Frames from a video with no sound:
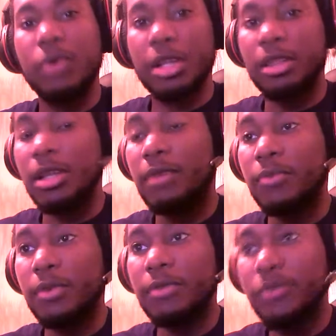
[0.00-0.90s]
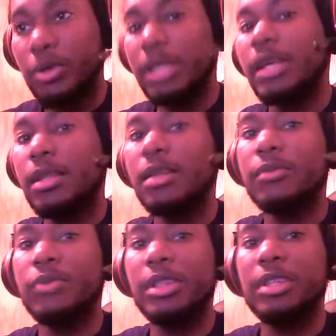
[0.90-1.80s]
in love
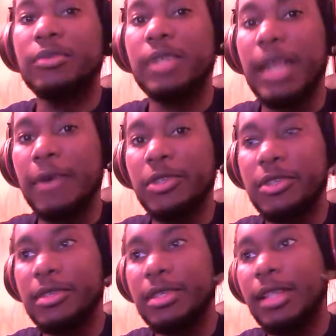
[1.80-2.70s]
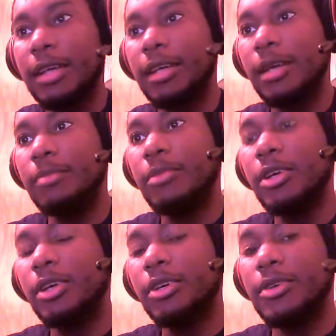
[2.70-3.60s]
with different characters in that game,
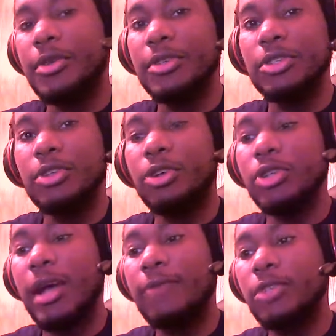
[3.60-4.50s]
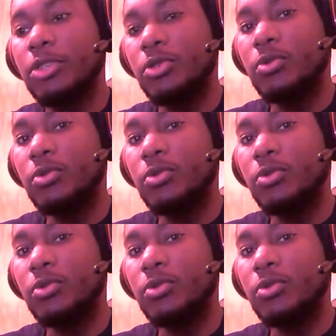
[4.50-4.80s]
because you have to use